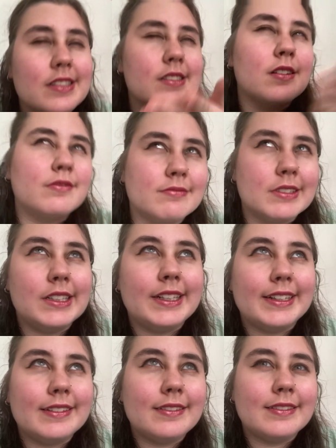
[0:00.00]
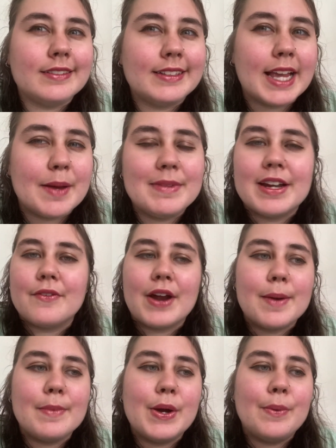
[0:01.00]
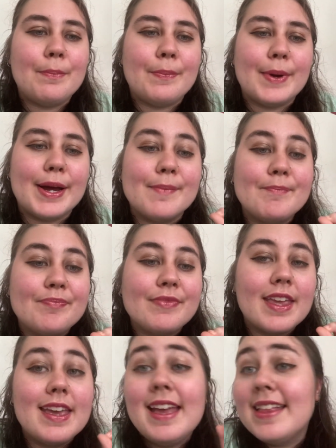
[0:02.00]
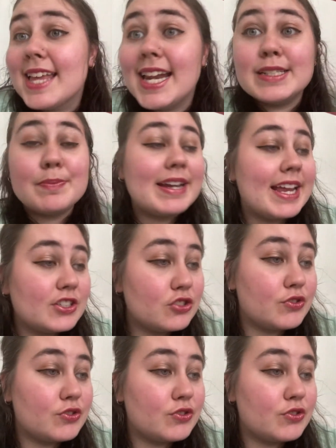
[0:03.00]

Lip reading: it's not really Camp NaNoWriMo, but that is my next